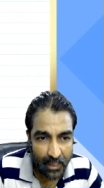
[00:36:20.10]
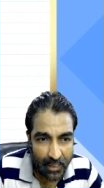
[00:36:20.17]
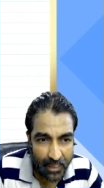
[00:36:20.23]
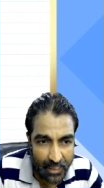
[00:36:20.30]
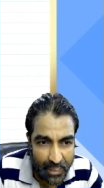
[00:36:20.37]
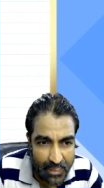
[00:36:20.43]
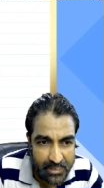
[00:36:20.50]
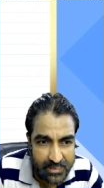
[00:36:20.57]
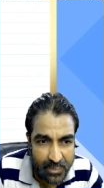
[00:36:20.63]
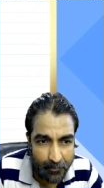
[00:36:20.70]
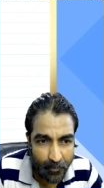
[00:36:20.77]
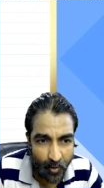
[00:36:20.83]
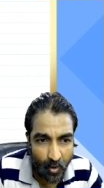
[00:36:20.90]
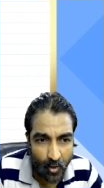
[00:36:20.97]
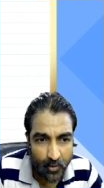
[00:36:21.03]
x
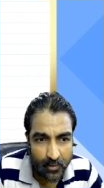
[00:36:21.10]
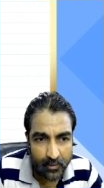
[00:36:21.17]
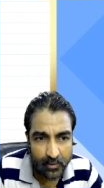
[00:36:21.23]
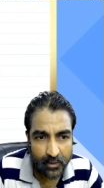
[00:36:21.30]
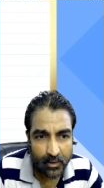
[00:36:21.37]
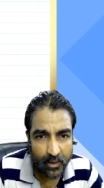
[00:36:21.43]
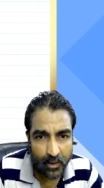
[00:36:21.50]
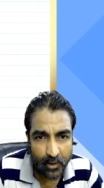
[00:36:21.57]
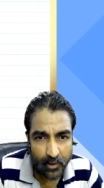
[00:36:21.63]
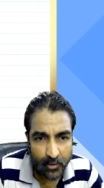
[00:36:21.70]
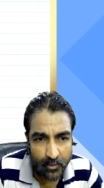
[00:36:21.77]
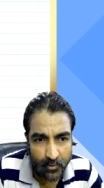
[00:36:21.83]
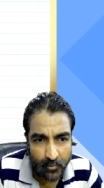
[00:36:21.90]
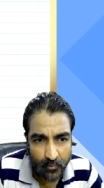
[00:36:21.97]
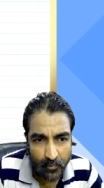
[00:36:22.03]
upon
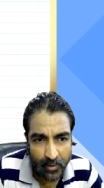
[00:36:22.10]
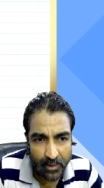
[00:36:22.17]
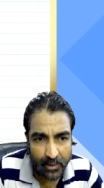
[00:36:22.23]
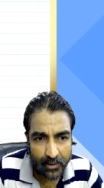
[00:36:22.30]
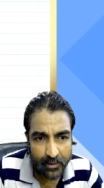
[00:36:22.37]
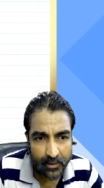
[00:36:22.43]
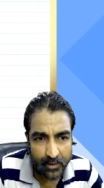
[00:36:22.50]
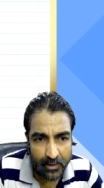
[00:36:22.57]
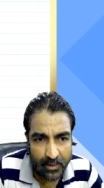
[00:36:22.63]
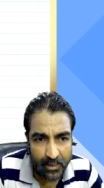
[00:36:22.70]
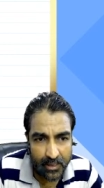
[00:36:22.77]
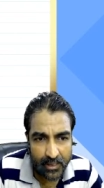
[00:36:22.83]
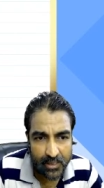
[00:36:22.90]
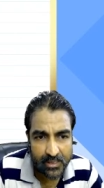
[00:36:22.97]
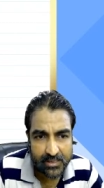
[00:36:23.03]
2a
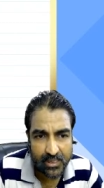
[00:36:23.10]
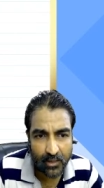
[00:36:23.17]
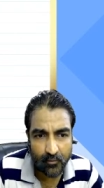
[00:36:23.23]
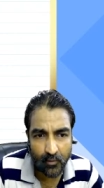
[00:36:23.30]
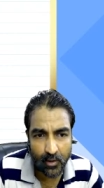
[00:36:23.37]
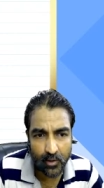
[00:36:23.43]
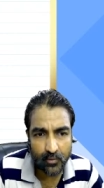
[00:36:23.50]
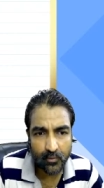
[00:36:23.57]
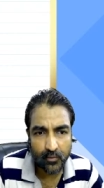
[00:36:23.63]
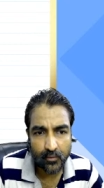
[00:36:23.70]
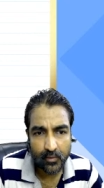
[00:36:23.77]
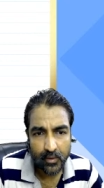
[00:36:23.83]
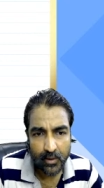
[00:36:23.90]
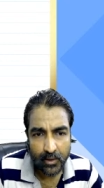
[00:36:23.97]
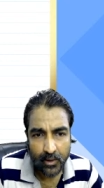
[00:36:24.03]
is equal to
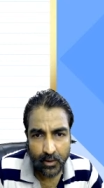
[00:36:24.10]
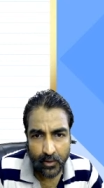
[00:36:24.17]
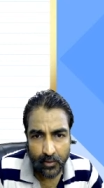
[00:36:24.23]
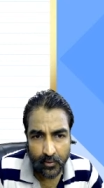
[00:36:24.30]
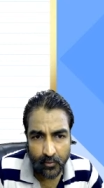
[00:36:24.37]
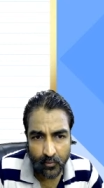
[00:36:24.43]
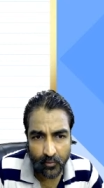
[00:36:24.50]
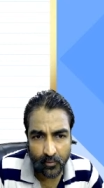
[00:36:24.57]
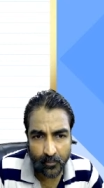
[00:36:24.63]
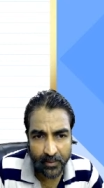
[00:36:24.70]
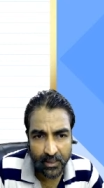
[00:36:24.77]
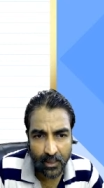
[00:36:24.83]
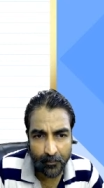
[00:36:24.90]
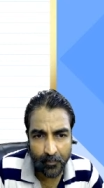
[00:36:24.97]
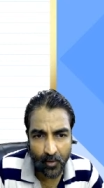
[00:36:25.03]

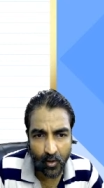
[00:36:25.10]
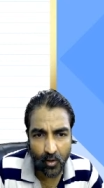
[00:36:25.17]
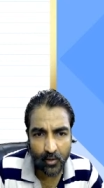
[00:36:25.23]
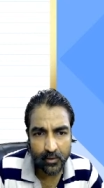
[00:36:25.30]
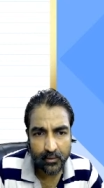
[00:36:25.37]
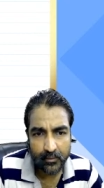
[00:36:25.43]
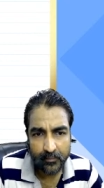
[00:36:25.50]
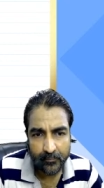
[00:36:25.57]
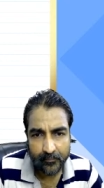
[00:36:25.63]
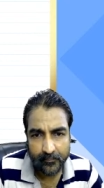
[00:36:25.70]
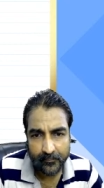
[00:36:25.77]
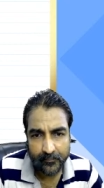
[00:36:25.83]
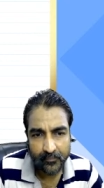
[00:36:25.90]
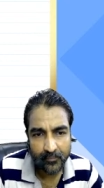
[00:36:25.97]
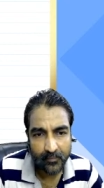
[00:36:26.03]
2b upon
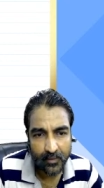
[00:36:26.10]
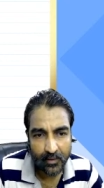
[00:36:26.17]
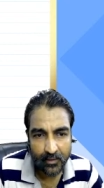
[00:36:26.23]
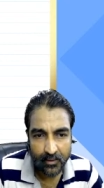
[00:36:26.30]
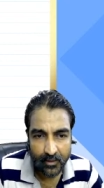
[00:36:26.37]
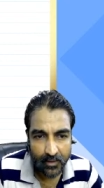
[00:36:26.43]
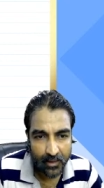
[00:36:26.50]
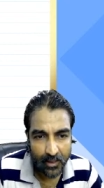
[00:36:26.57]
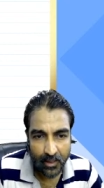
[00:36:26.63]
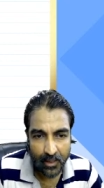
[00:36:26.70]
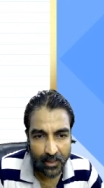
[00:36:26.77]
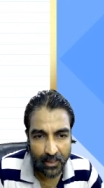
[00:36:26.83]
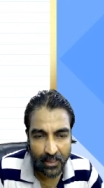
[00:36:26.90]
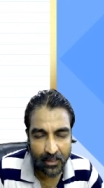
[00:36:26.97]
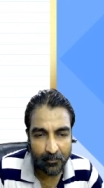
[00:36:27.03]

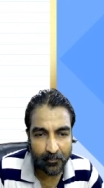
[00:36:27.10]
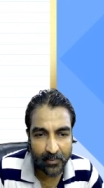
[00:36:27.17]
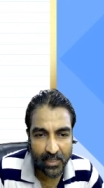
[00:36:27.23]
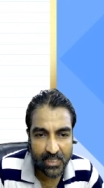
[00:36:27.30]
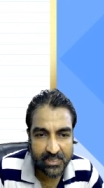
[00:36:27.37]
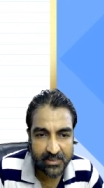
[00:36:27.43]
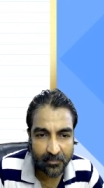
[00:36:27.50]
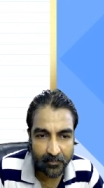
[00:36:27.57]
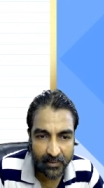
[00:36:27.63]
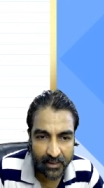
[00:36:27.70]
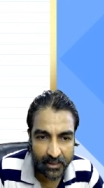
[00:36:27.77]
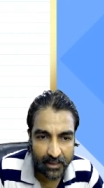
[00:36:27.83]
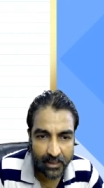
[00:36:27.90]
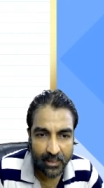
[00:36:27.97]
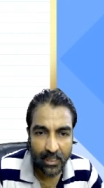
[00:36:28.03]
a plus
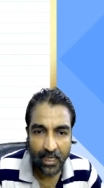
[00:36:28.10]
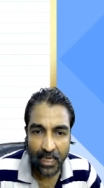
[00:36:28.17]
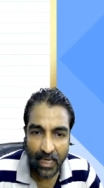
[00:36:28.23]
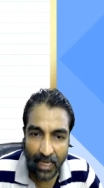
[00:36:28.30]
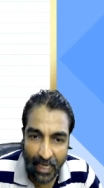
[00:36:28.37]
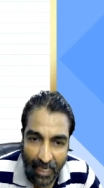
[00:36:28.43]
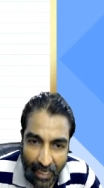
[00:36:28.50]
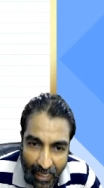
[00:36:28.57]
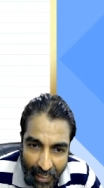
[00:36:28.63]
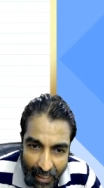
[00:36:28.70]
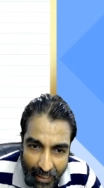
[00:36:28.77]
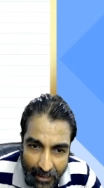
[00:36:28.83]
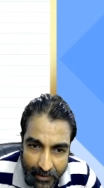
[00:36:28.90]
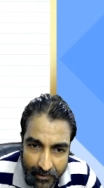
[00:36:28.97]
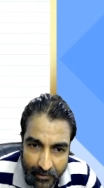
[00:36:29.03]
b,
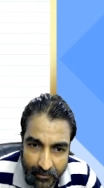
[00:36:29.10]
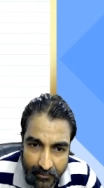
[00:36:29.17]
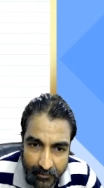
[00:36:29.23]
and